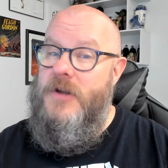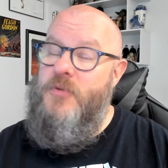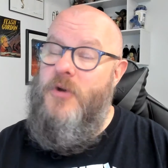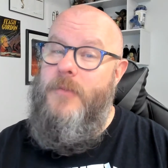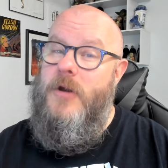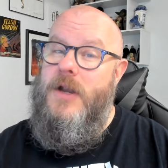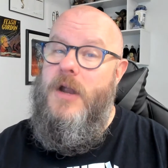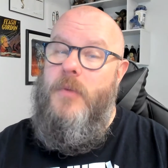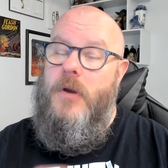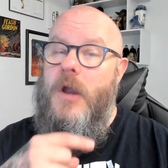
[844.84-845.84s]
as primary
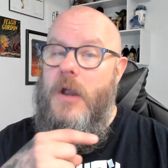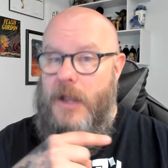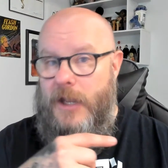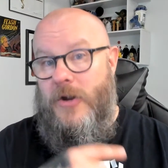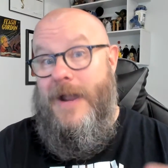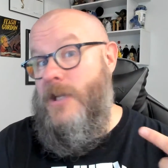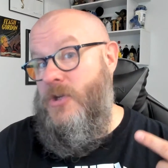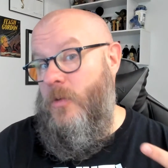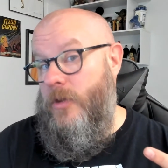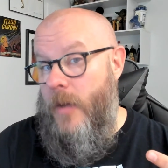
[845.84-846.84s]
number and your
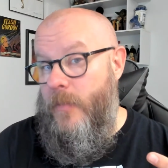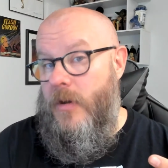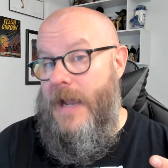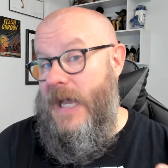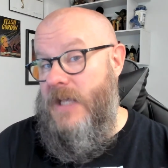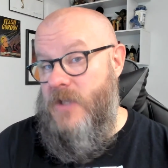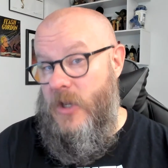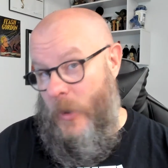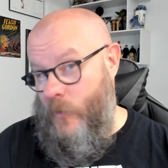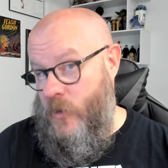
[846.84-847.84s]
actual number as
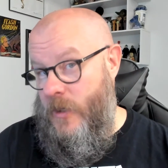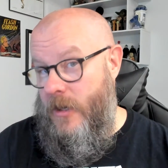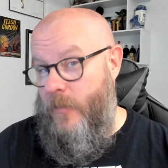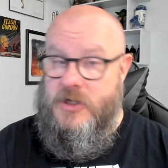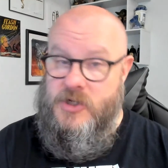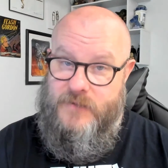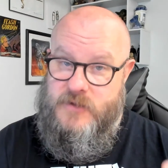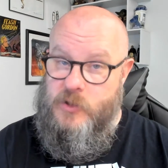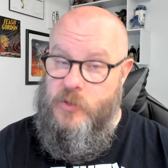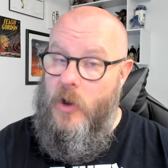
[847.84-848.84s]
an alternate number, because you
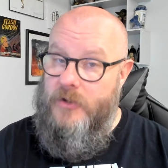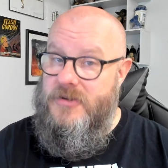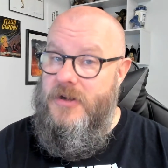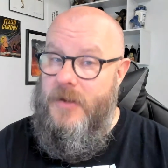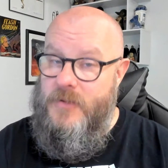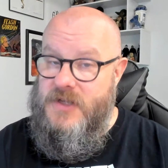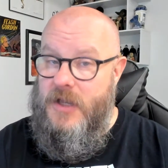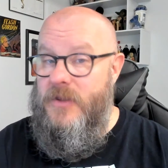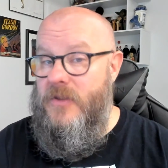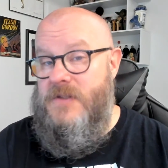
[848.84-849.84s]
have two alternate numbers that
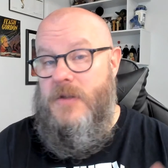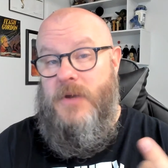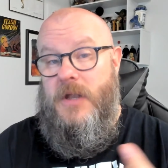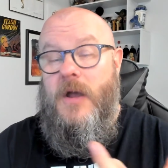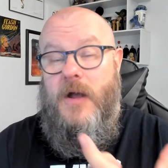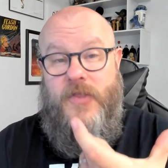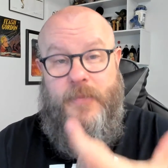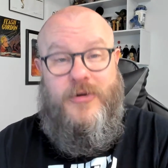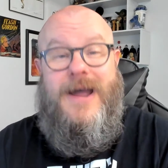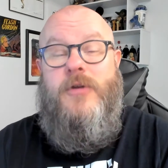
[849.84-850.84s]
can be listed, but the
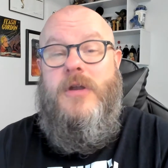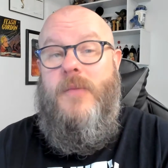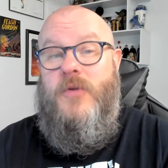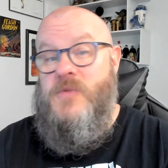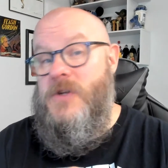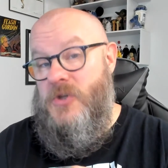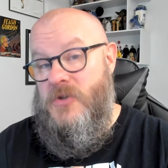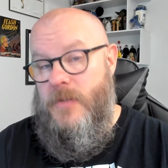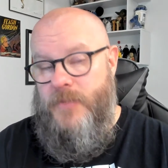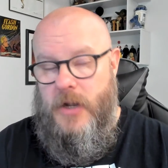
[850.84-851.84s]
primary number is what
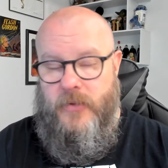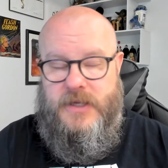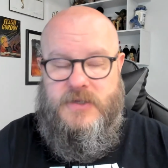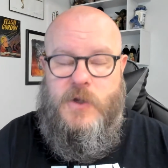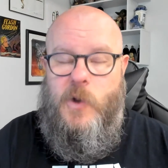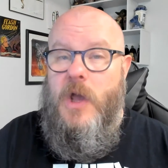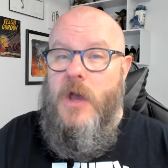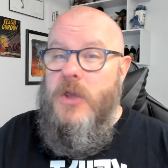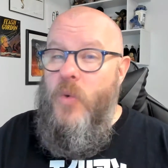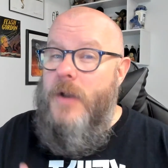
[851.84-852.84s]
shows to the public. So
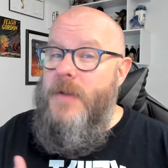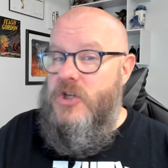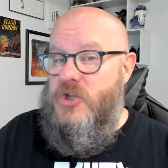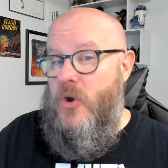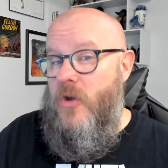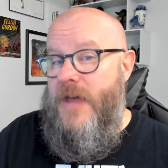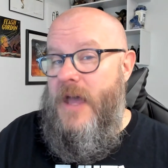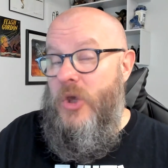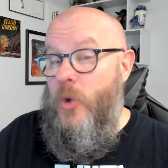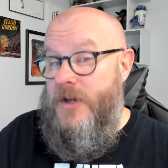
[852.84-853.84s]
you want to make sure
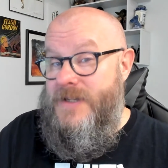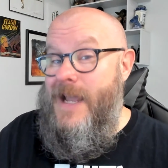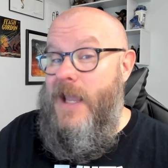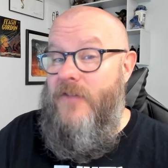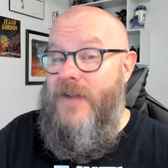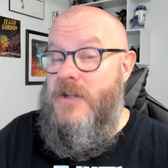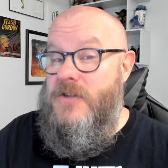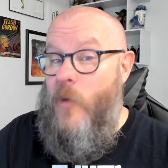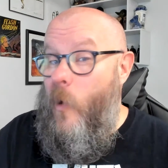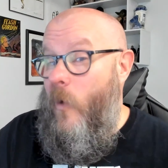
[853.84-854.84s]
that you are taking advantage
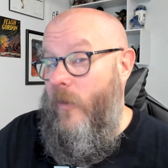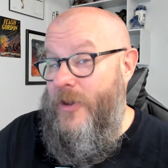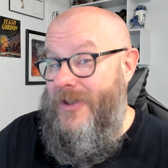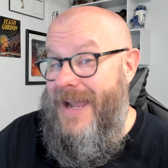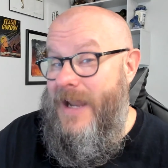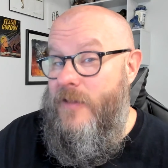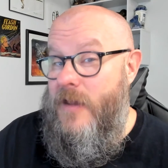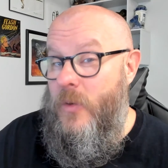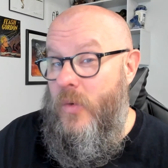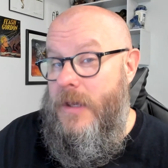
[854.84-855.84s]
of all the data
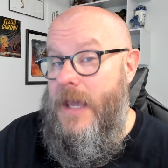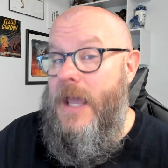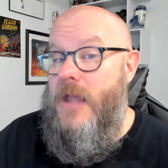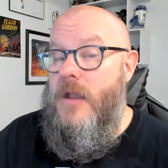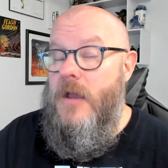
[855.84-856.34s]
that you can